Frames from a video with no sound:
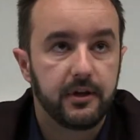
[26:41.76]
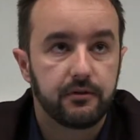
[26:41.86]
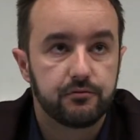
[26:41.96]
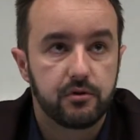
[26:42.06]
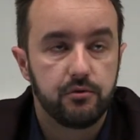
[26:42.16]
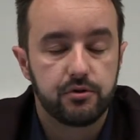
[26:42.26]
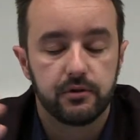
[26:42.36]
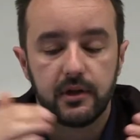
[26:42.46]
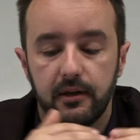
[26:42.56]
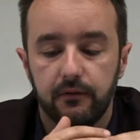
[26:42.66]
public
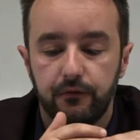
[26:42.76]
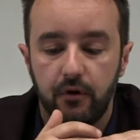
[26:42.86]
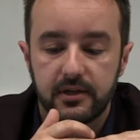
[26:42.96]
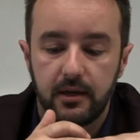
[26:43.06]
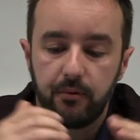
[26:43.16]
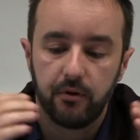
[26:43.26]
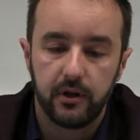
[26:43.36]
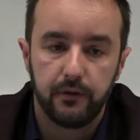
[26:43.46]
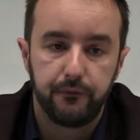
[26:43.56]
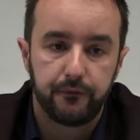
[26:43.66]
contribution. And for
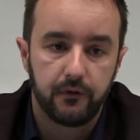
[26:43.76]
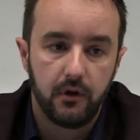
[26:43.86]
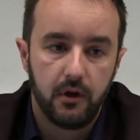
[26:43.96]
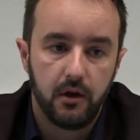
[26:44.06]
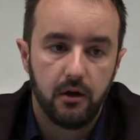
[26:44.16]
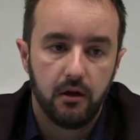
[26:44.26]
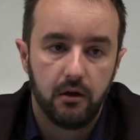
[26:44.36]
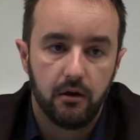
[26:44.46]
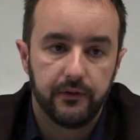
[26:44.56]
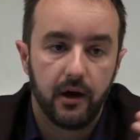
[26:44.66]
example, if
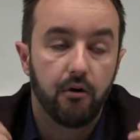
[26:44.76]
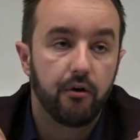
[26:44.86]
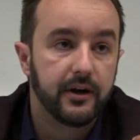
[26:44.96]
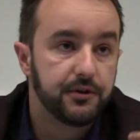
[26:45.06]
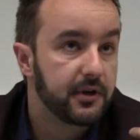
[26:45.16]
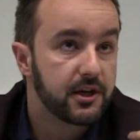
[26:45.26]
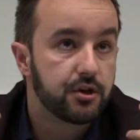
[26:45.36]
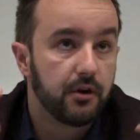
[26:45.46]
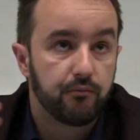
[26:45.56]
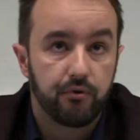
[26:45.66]
on our
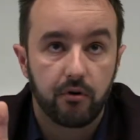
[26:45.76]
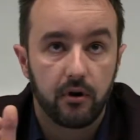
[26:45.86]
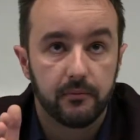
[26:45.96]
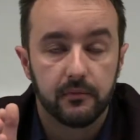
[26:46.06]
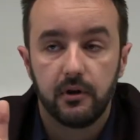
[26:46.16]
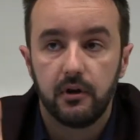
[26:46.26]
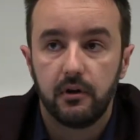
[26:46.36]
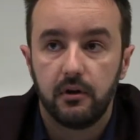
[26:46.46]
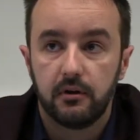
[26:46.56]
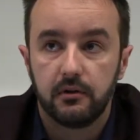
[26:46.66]
educational program
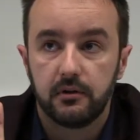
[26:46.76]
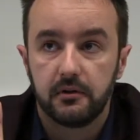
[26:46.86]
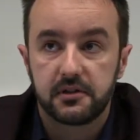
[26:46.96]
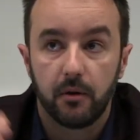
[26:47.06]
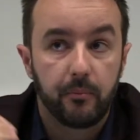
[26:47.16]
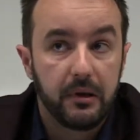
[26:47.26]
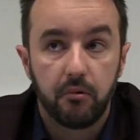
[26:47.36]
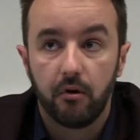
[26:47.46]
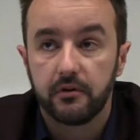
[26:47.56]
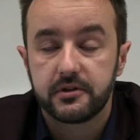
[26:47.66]

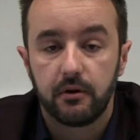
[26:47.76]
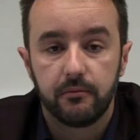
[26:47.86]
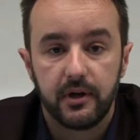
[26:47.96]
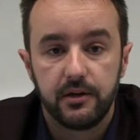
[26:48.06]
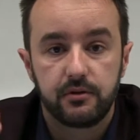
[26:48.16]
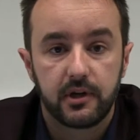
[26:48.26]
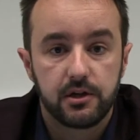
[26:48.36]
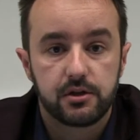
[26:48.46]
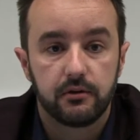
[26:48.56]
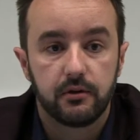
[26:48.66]
some people, some
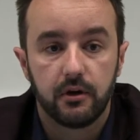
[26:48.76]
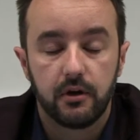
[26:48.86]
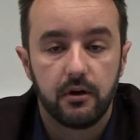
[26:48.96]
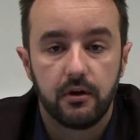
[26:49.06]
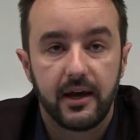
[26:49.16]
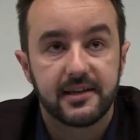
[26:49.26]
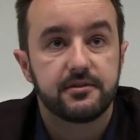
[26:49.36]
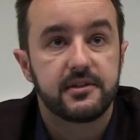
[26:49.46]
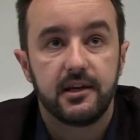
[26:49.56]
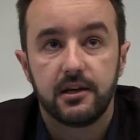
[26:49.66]
education
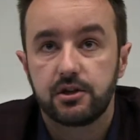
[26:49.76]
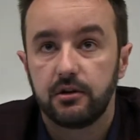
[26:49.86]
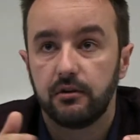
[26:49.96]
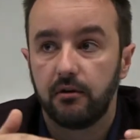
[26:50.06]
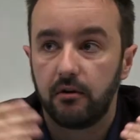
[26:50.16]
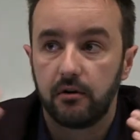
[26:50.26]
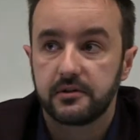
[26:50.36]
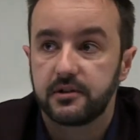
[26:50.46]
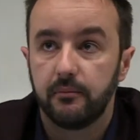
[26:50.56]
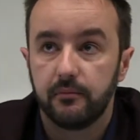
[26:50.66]
association,
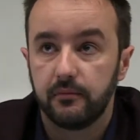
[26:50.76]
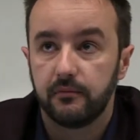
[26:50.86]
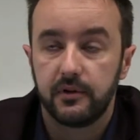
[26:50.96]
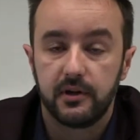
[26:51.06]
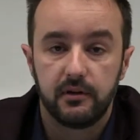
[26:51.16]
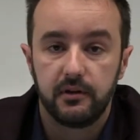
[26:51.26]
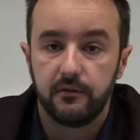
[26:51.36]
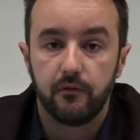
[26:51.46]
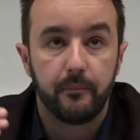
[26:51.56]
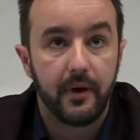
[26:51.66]
or some
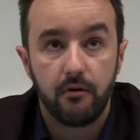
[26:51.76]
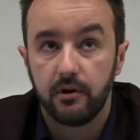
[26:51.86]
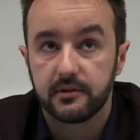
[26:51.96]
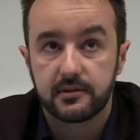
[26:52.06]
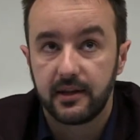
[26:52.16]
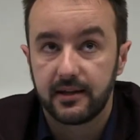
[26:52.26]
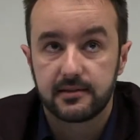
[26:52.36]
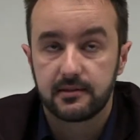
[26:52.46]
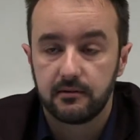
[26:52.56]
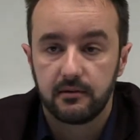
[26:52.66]
even parents
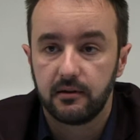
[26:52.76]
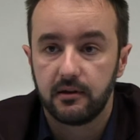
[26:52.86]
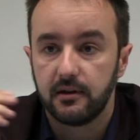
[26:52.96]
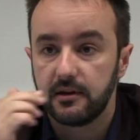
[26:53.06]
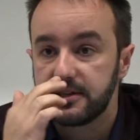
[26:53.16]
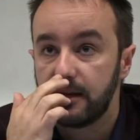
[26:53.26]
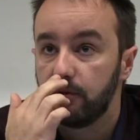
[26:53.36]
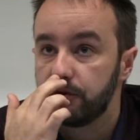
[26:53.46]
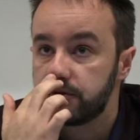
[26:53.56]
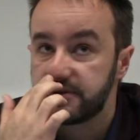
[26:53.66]
that
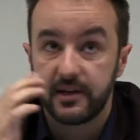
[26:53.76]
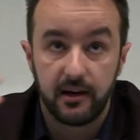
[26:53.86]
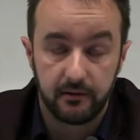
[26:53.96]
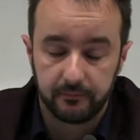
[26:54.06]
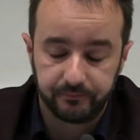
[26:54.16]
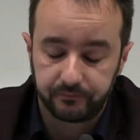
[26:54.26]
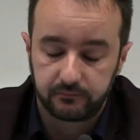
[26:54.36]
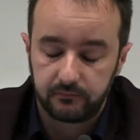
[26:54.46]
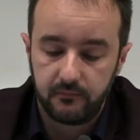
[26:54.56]
is able to sign,